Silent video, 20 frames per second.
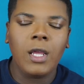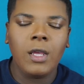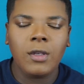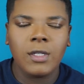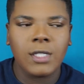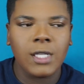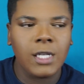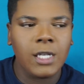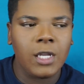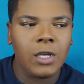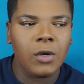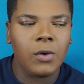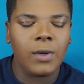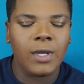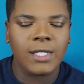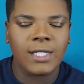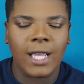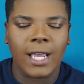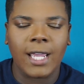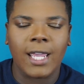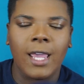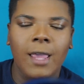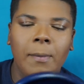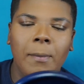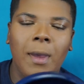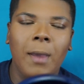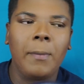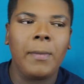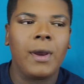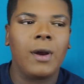I usually do is I get
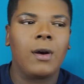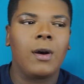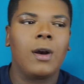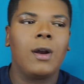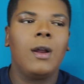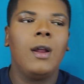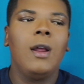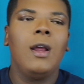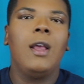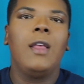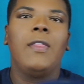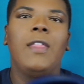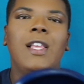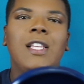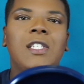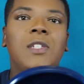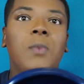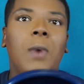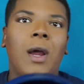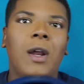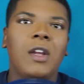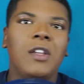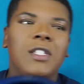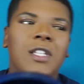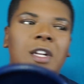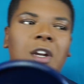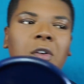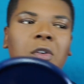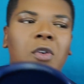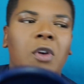my mirror. This is why I
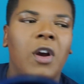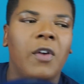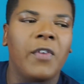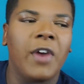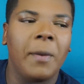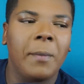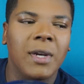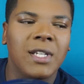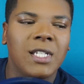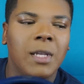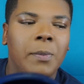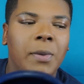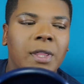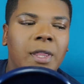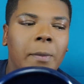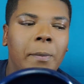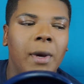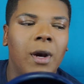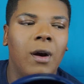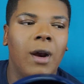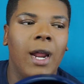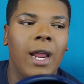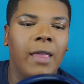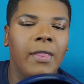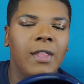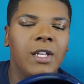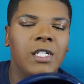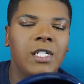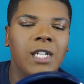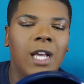usually don't do it off camera because I put the mirror
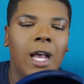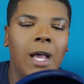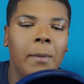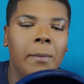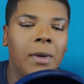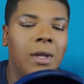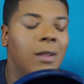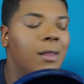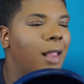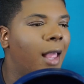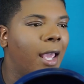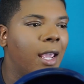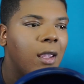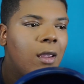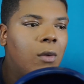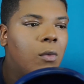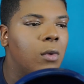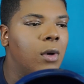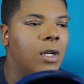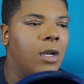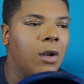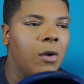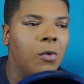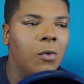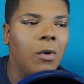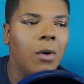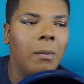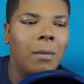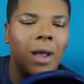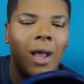in the shot. But like you want to know
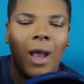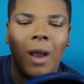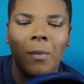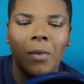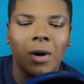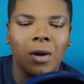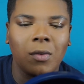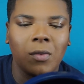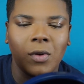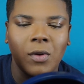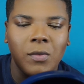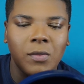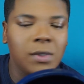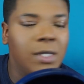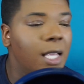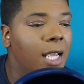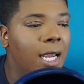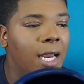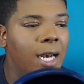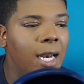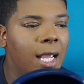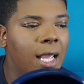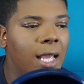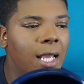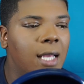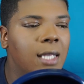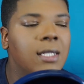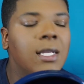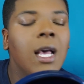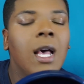what my eyebrow routine
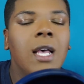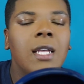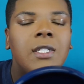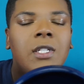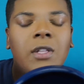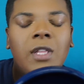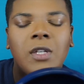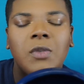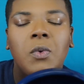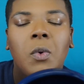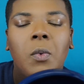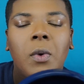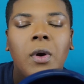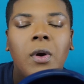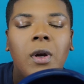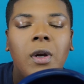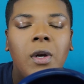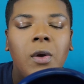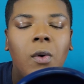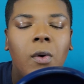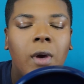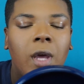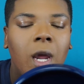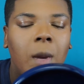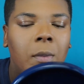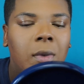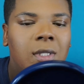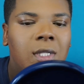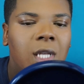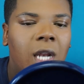is. So that's what we're going to do on
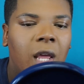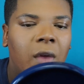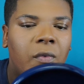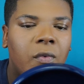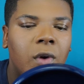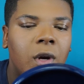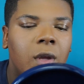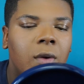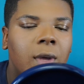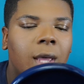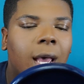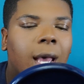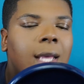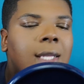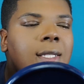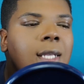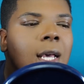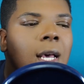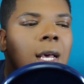camera today for you guys.